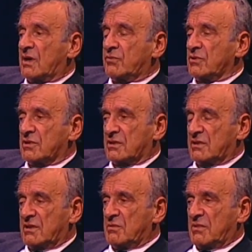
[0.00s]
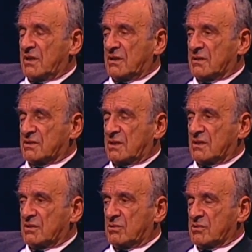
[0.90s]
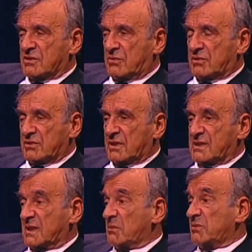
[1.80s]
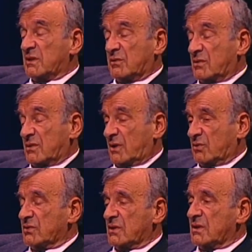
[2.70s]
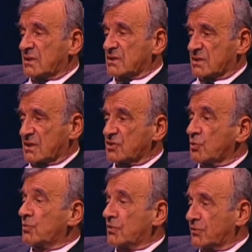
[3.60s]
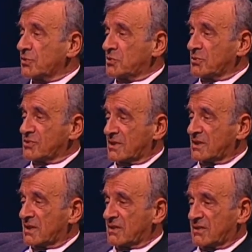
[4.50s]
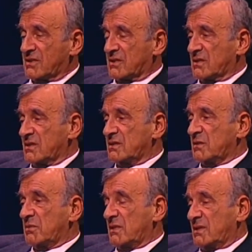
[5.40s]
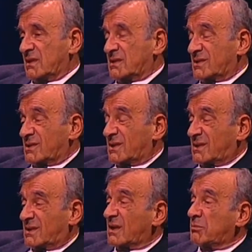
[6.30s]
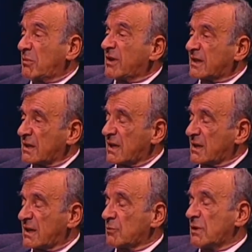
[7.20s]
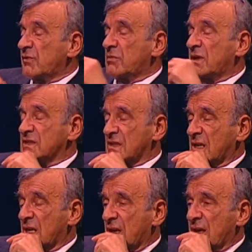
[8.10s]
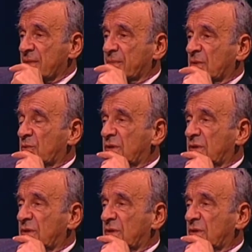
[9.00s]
I would not really make general rules about it, except that I don't think it's, it's good for, for Jews that, that, uh, inter that that people get, get, get away from us. Yeah.